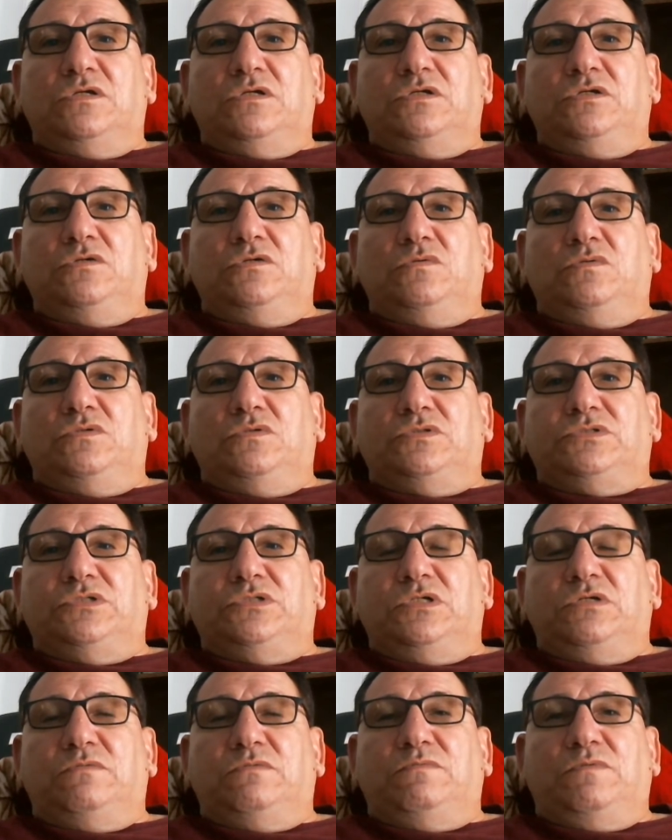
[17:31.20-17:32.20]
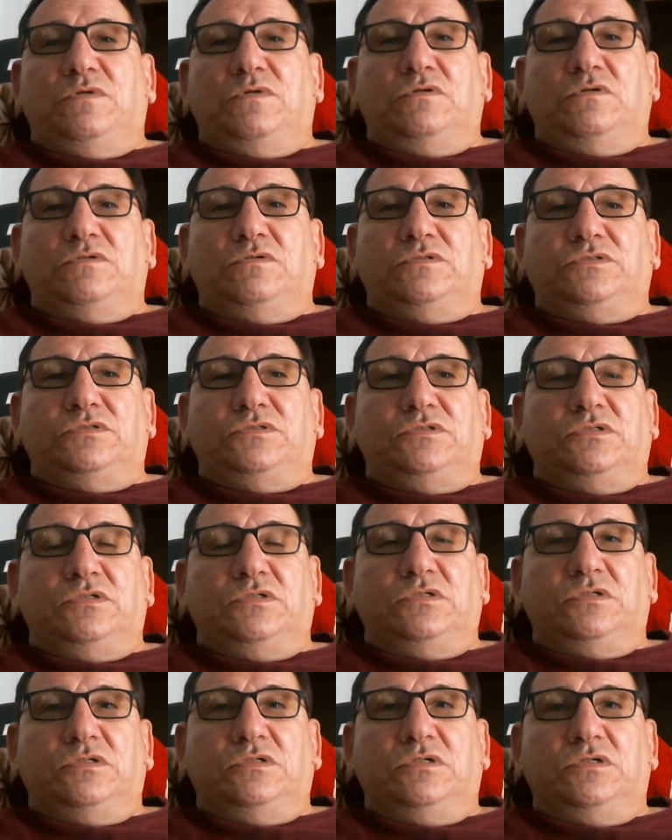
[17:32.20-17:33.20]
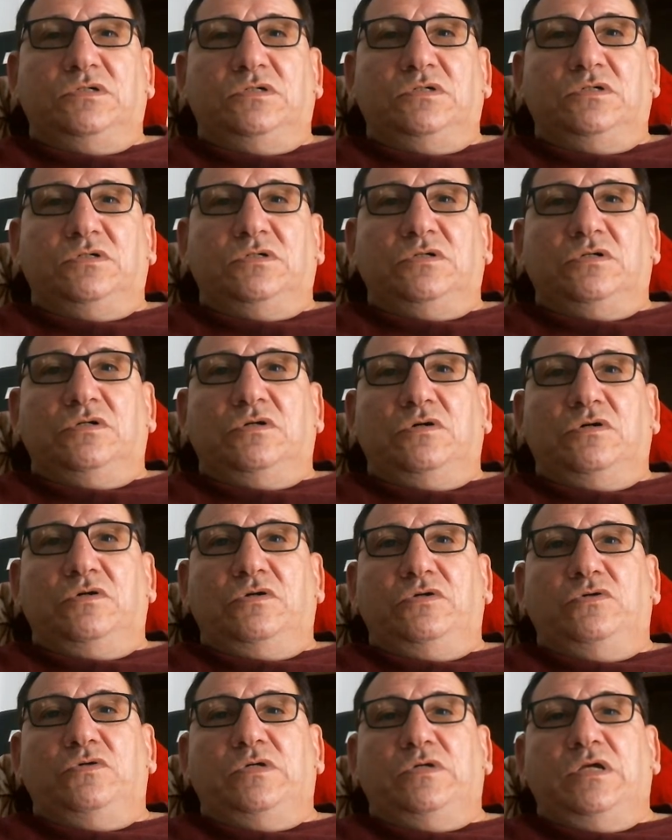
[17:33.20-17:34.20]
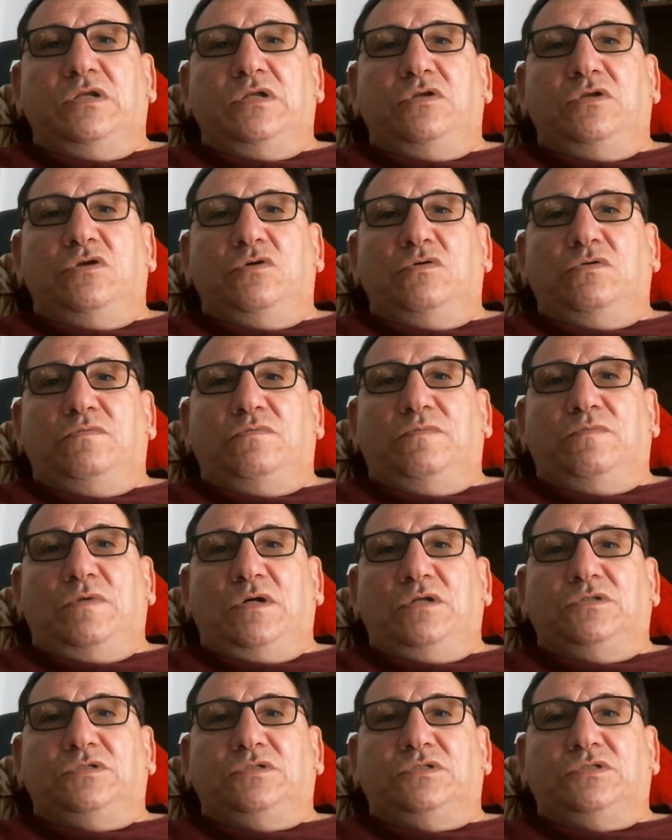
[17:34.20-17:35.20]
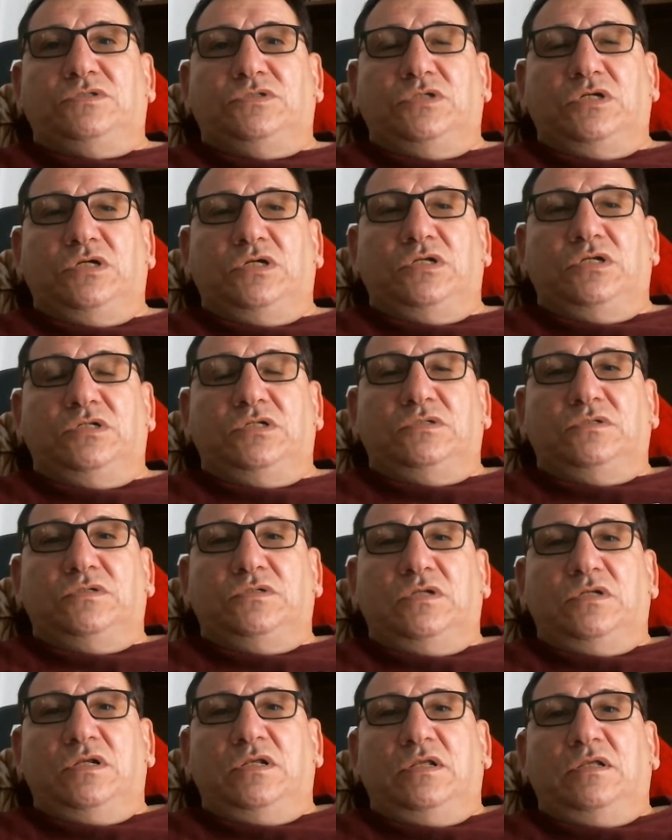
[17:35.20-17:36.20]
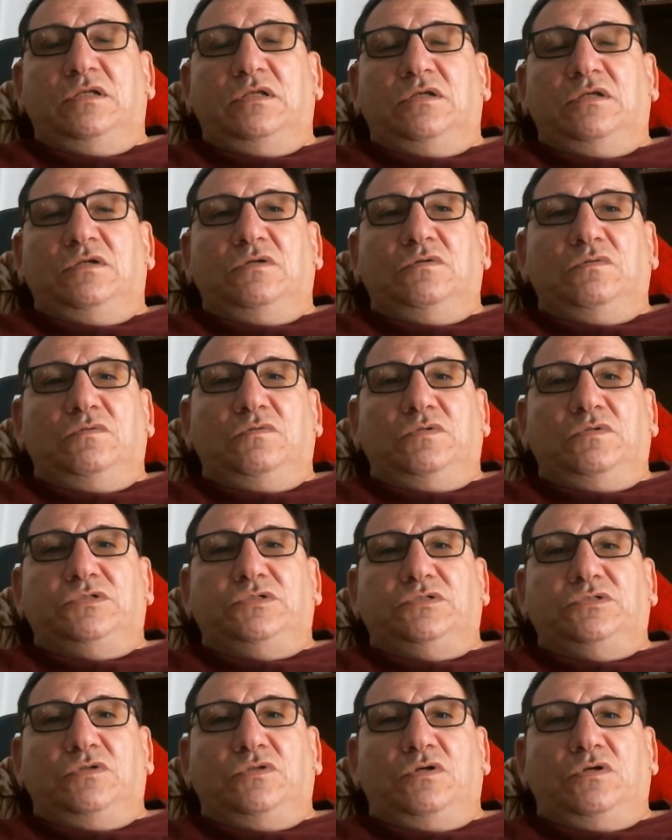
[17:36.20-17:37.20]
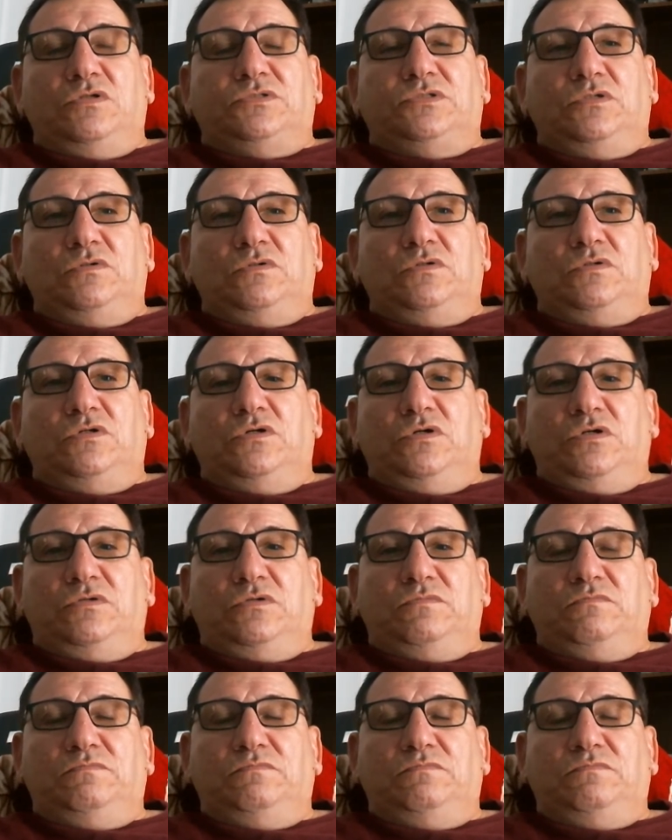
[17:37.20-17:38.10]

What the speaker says: you will see it first. Or you'll get notified to see it, which is also good.